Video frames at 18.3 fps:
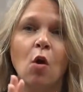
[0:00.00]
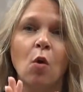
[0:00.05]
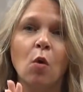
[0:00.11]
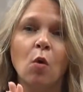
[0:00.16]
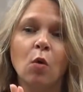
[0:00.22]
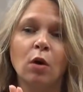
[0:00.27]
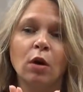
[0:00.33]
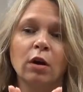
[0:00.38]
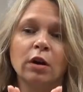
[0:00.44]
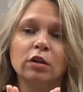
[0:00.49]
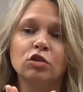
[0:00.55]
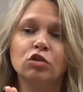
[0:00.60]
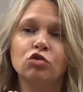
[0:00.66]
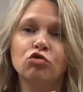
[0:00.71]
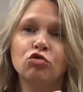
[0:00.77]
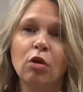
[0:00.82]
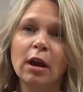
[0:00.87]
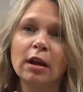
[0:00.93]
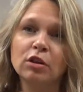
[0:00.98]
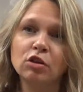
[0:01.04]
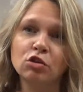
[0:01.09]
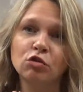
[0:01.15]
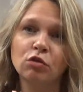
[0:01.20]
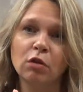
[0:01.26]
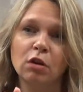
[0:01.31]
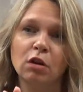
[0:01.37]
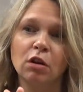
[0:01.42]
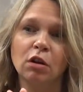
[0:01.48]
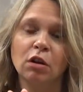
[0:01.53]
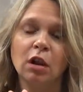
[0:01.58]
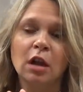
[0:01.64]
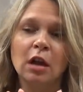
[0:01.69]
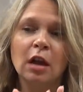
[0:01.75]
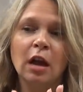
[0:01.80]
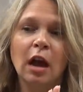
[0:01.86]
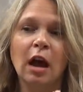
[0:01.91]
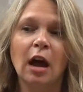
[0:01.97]
or structural
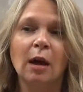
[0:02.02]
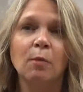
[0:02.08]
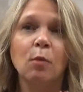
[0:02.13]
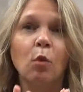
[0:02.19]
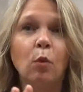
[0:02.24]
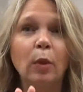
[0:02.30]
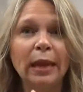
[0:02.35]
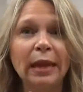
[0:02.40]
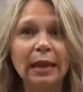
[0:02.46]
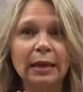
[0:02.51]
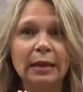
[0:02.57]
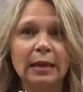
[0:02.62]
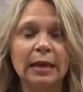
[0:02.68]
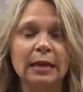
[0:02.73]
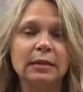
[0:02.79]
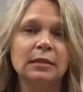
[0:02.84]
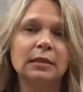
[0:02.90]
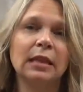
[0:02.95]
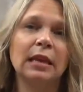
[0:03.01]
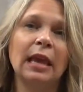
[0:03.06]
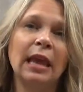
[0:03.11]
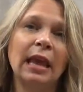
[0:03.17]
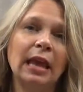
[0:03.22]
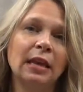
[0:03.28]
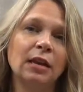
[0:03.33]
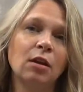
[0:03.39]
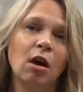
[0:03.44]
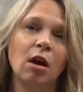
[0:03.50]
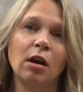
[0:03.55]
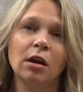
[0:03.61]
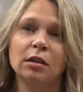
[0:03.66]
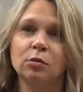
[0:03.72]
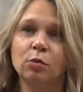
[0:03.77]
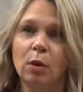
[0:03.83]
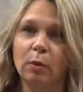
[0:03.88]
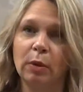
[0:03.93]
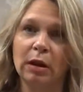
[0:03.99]
um, weakness can
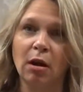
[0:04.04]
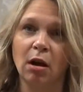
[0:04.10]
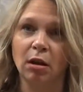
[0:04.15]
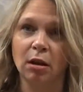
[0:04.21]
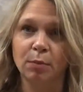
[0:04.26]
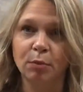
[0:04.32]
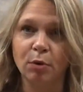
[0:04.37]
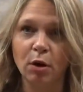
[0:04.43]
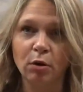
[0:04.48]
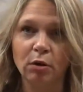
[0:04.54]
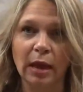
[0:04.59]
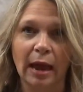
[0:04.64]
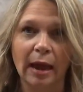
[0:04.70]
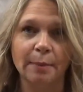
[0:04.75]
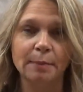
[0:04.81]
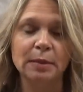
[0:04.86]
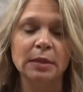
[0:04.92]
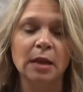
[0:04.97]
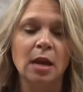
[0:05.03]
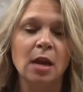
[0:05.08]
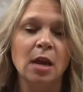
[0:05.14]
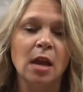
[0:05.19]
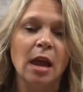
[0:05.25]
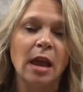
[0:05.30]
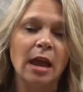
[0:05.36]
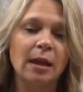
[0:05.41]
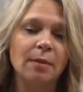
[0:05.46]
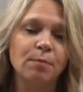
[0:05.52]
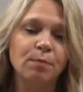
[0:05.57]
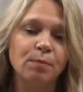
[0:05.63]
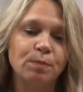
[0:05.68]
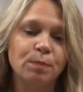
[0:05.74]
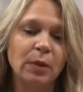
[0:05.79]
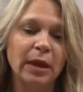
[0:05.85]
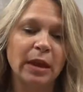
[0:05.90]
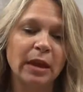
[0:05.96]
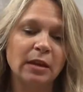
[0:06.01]
cause what we call a prolapse. And
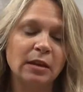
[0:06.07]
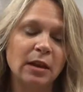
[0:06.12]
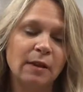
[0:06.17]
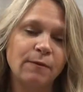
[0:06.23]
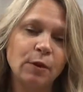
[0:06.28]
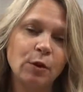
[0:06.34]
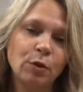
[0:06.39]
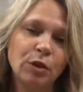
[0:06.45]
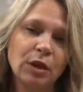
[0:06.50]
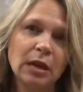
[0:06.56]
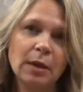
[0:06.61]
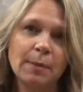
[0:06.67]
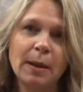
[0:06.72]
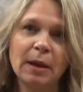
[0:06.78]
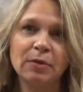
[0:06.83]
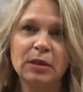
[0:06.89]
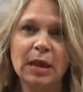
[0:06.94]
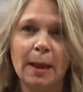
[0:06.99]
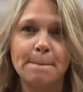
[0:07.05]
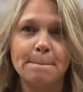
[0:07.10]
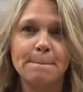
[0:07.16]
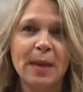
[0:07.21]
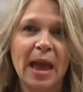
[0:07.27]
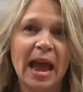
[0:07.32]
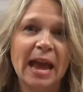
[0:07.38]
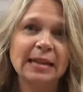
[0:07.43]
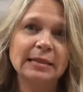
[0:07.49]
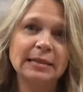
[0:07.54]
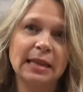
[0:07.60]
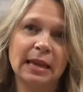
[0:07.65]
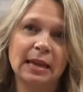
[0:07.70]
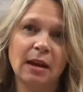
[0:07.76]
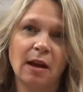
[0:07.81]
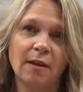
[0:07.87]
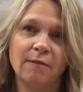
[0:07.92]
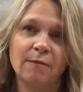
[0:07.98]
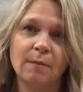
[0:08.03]
and if you think about that
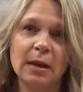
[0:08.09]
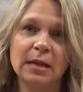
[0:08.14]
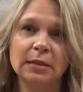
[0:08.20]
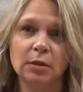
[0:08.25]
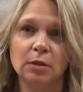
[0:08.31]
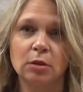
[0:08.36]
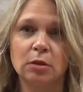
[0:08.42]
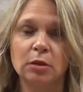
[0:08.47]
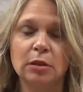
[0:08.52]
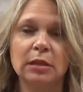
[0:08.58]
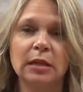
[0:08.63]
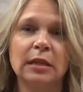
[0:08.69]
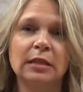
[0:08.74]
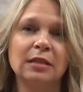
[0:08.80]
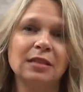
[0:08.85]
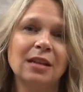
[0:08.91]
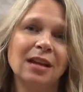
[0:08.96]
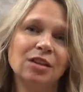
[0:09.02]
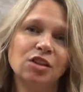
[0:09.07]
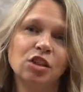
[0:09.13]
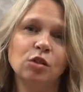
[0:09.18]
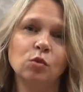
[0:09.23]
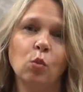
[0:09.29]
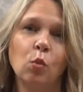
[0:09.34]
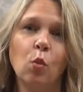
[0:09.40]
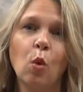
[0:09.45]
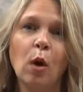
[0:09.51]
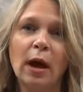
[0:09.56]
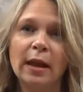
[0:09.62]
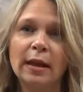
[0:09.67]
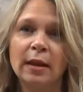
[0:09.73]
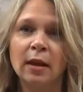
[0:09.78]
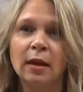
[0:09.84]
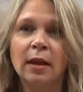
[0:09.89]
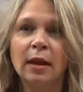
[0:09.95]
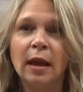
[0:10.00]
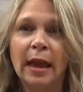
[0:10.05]
basket of muscles, it's not just
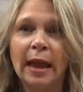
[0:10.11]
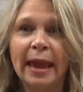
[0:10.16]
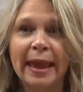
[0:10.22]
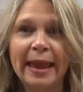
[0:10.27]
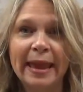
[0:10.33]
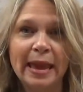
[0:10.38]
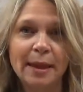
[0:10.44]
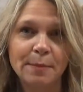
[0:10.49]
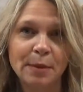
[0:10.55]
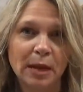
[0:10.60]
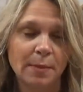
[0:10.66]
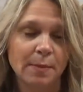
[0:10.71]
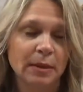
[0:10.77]
one hammock